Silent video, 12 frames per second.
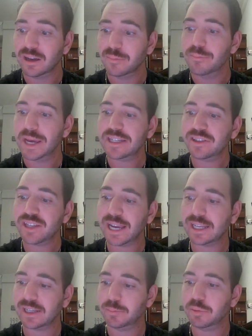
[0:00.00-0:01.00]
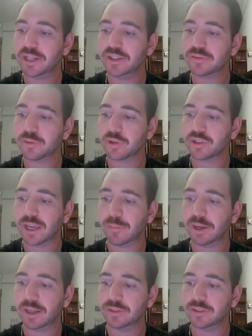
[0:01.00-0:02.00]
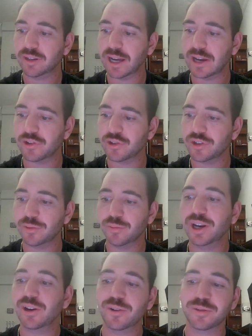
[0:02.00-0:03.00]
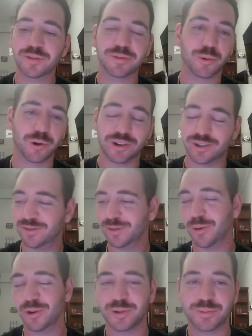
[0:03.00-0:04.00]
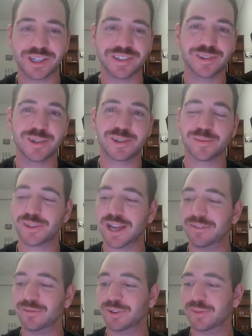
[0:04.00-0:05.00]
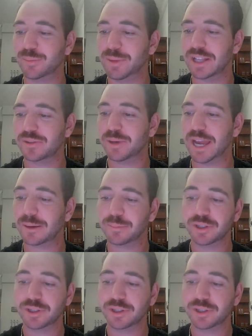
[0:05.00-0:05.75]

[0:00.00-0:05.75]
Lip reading: May 2nd, he played his first game against the Dodgers. He went 0-for-4, of course, because it took some time for him to bounce back.